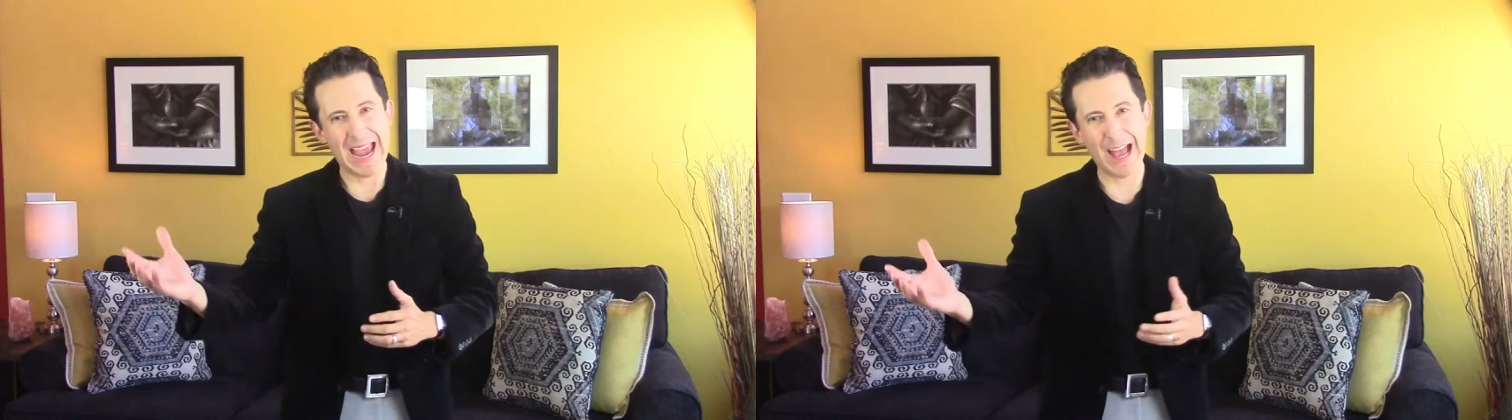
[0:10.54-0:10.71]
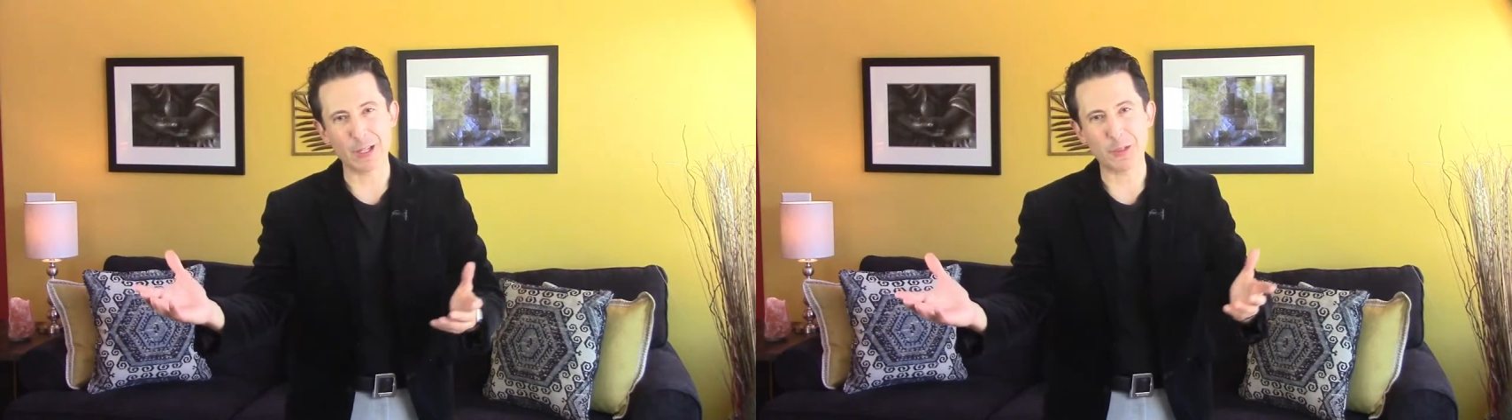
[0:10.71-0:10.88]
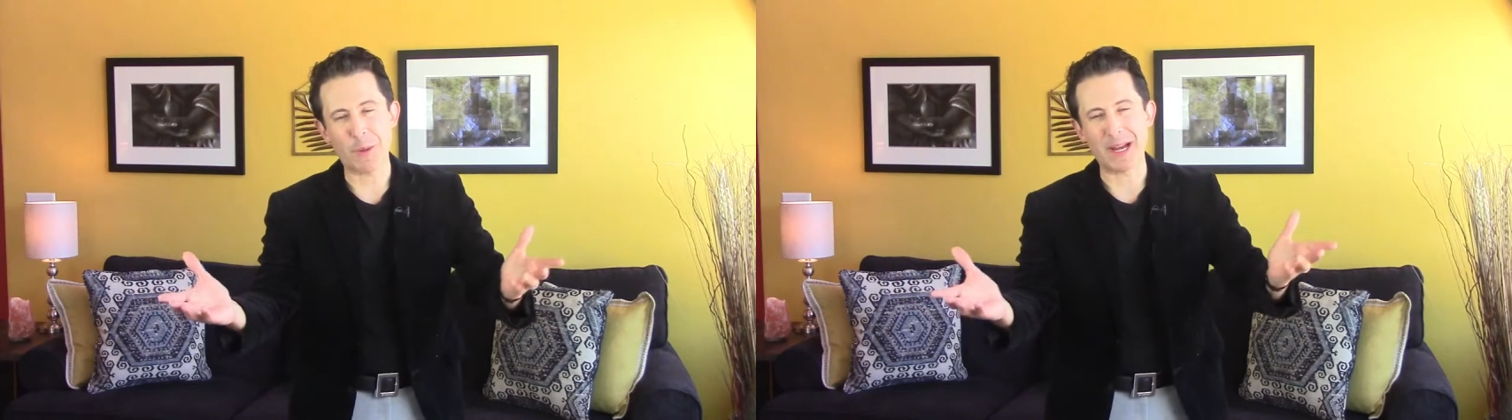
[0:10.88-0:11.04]

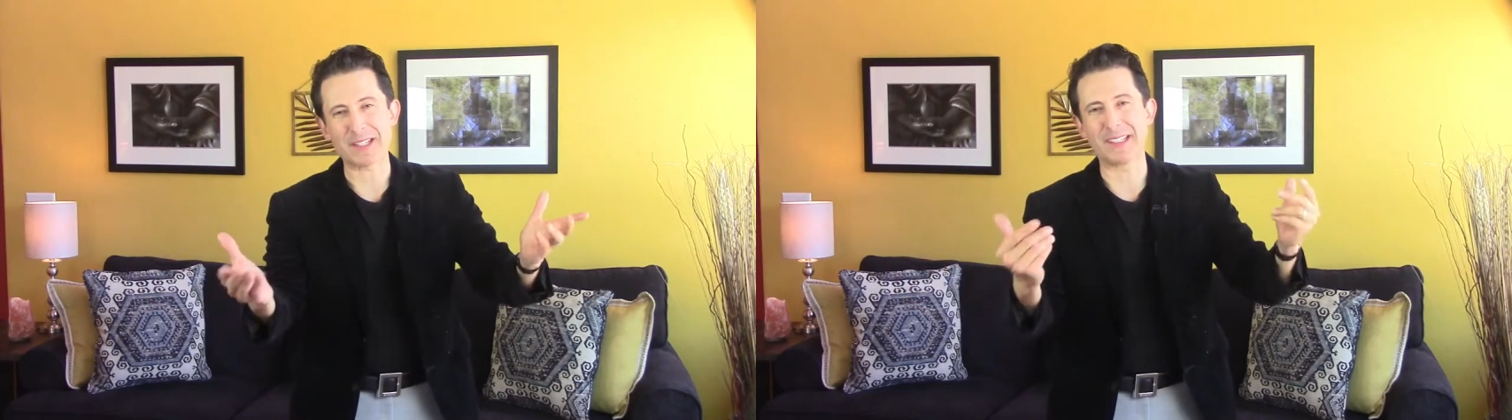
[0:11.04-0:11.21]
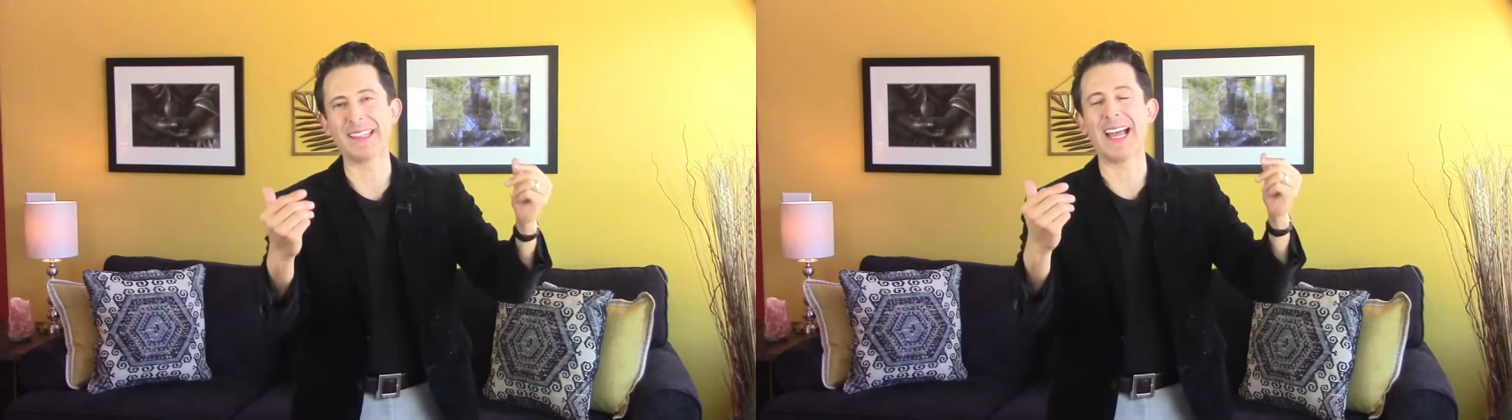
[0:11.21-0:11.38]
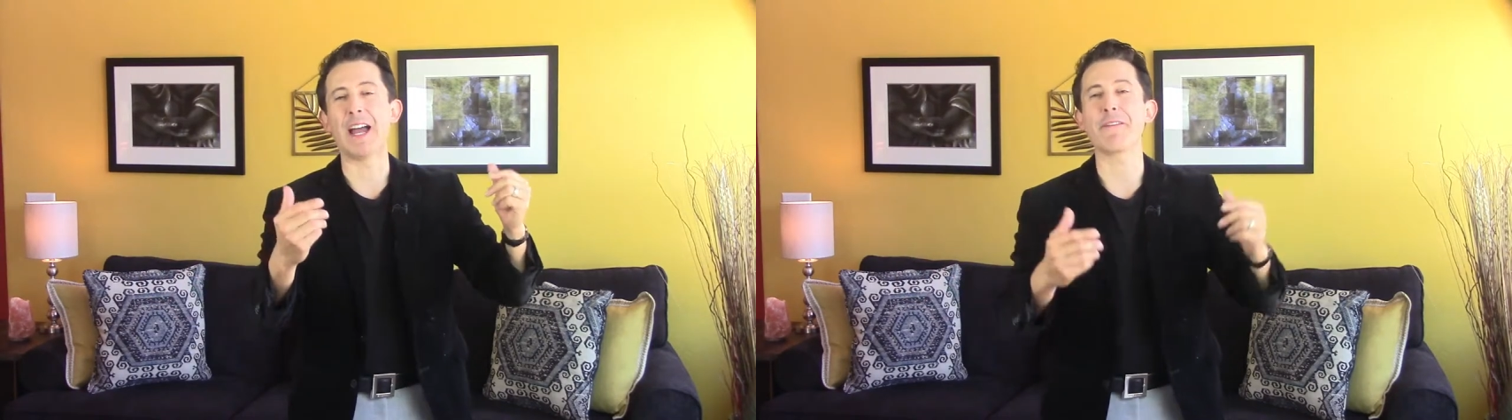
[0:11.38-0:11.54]
Health Spice
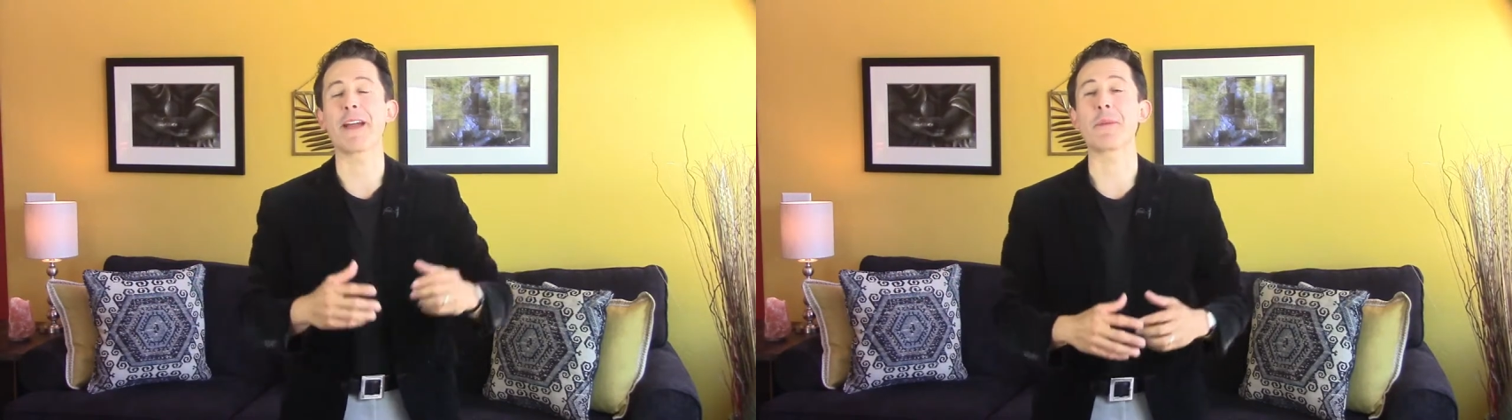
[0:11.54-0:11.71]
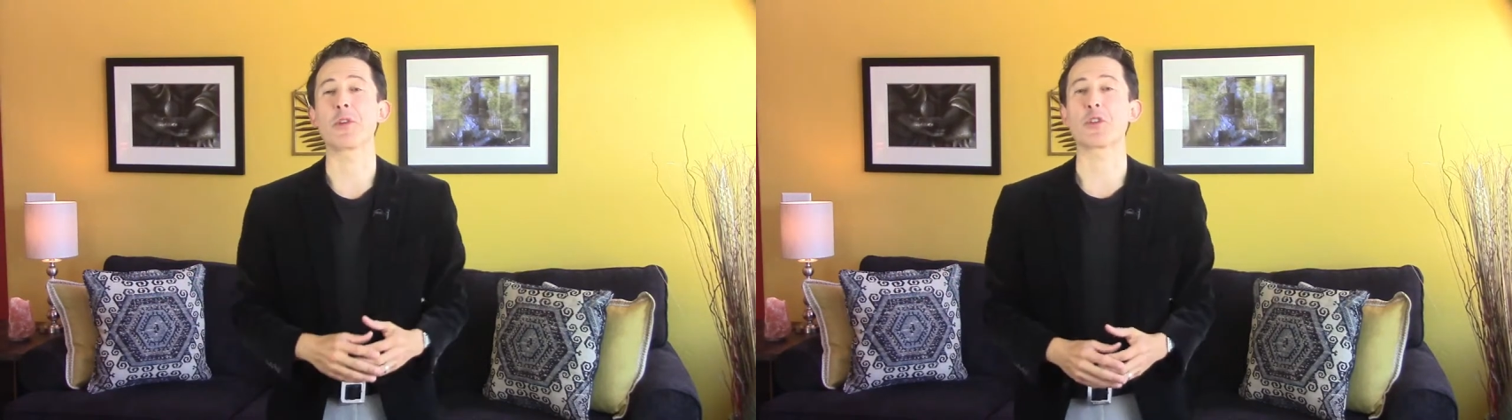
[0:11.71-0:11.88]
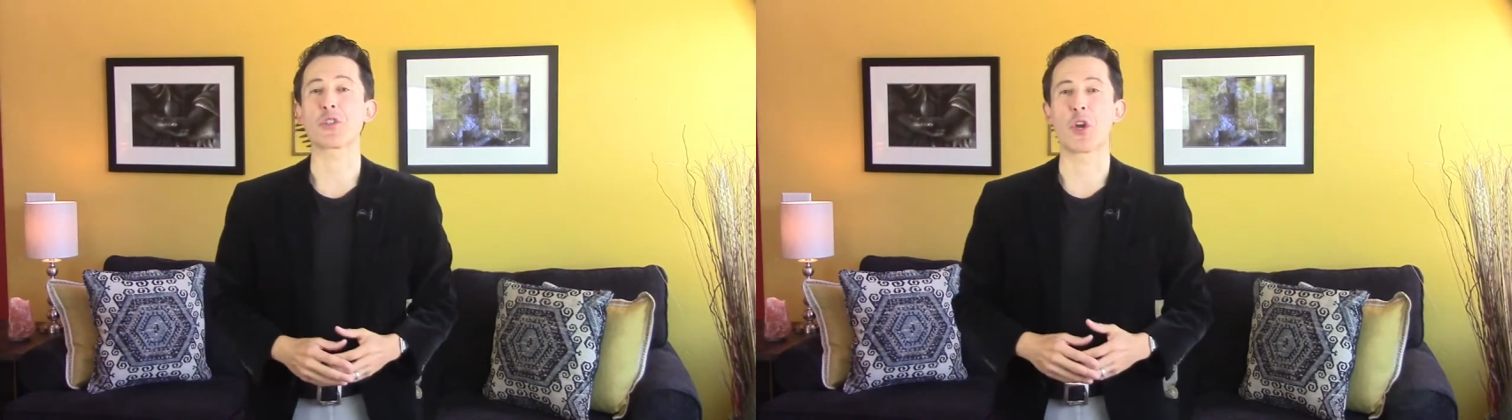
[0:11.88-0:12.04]
and Life. I
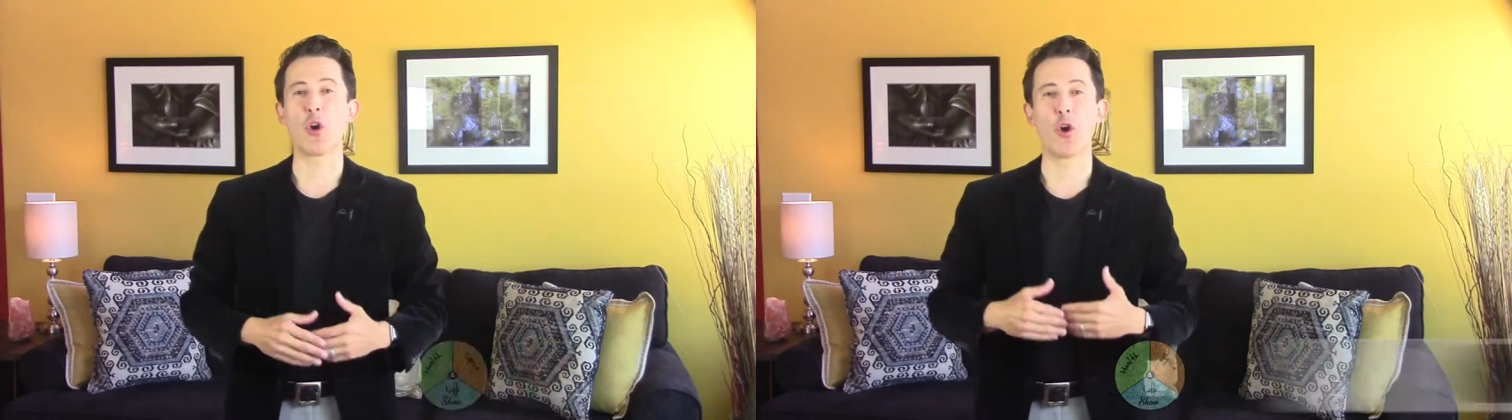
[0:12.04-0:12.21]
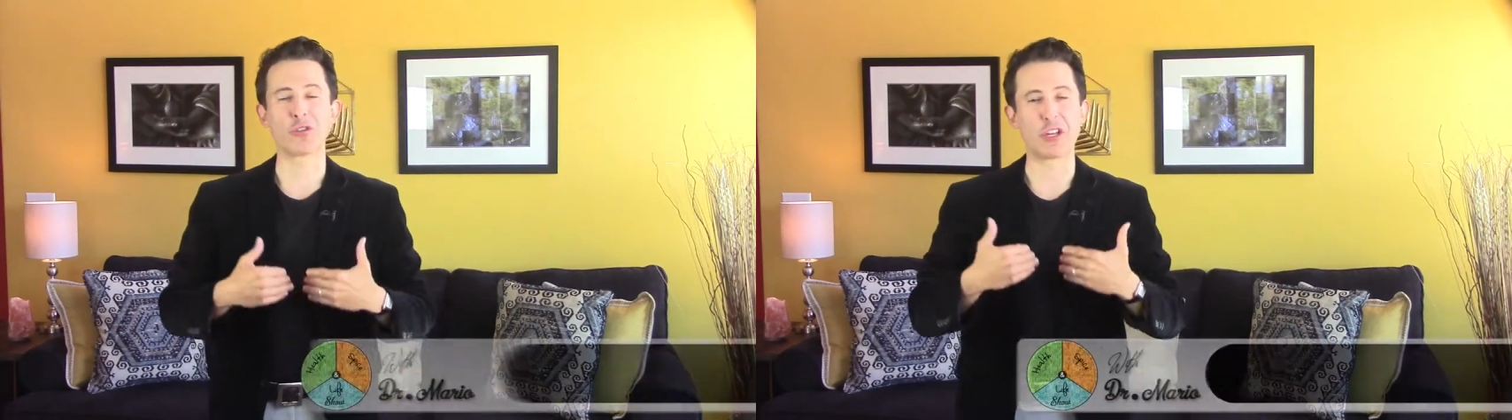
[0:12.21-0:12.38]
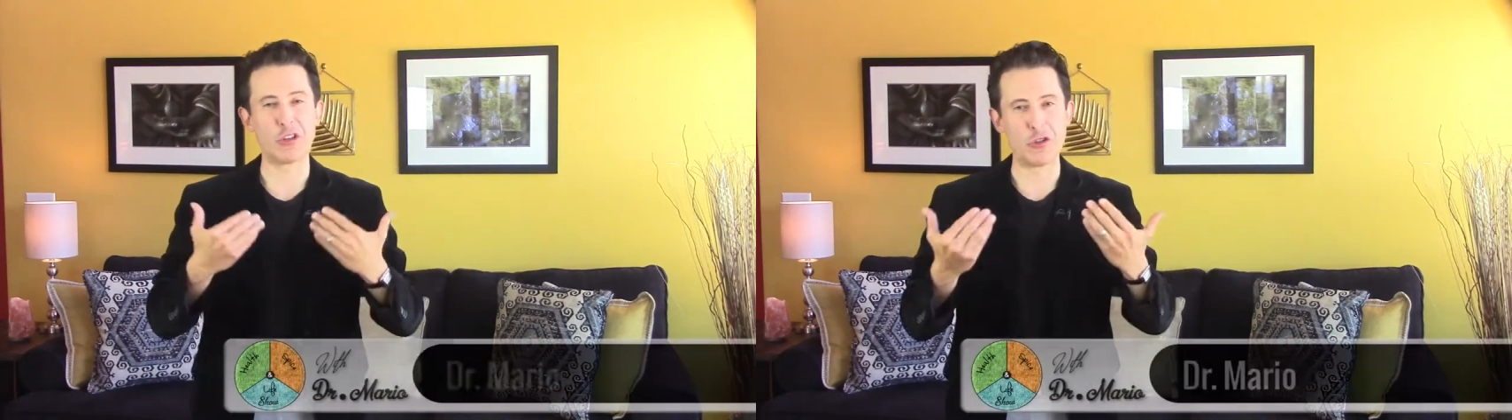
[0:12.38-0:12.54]
am your show
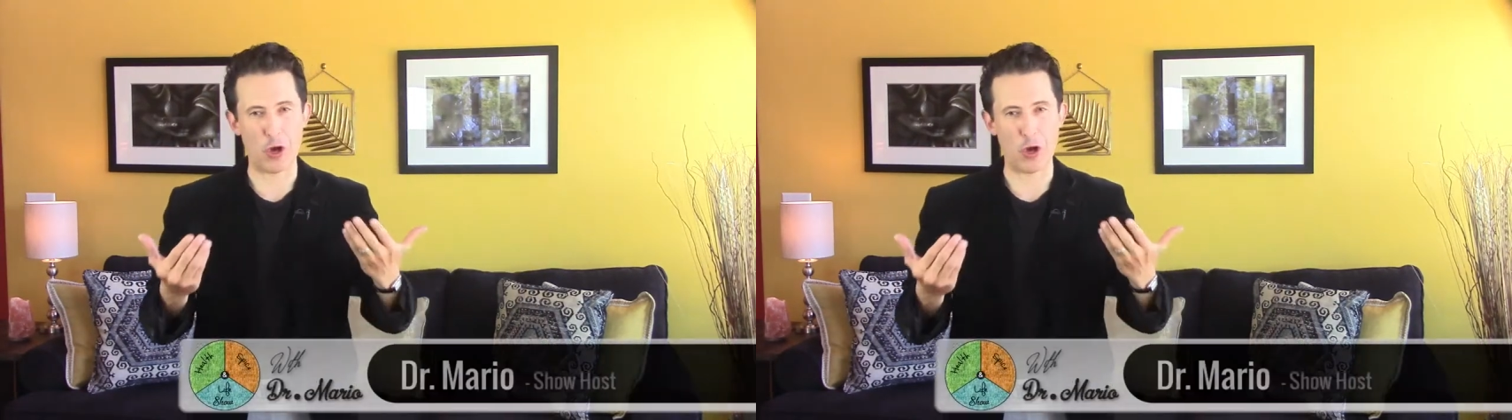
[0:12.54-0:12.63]
host,